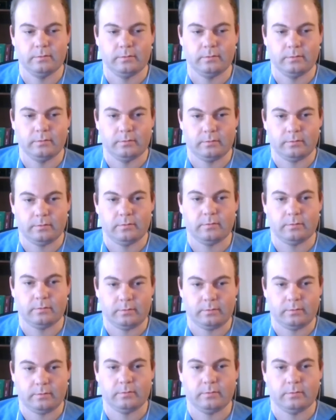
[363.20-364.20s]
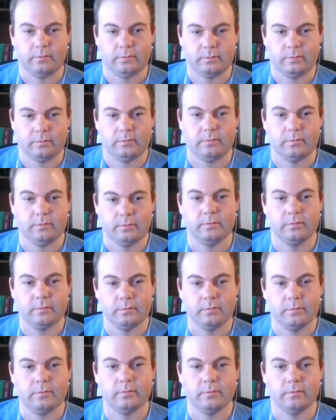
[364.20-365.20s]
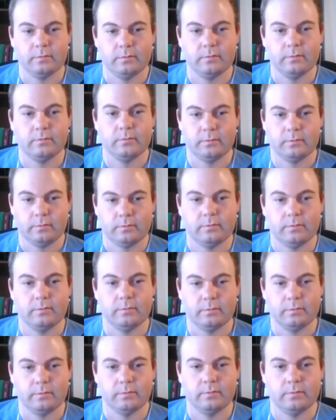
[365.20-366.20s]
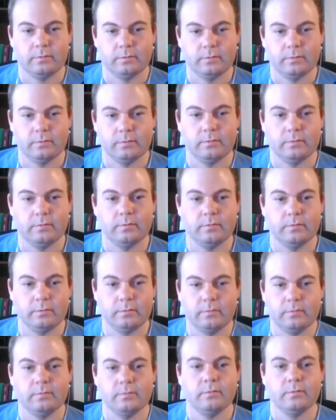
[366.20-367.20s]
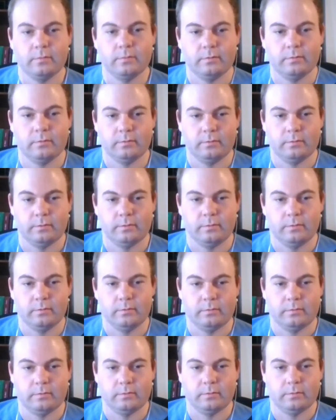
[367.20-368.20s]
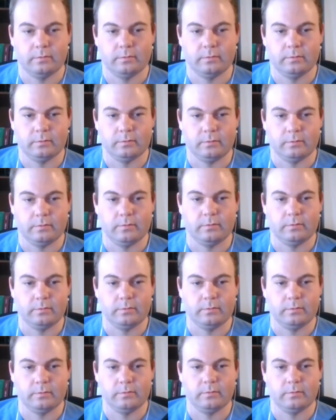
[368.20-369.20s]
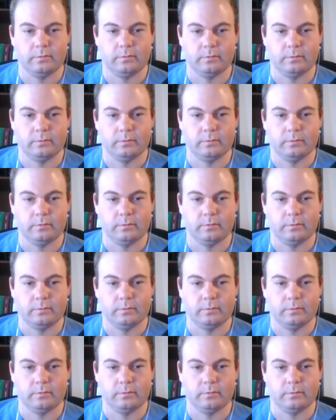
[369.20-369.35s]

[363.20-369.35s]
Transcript: No words are spoken by the person on screen.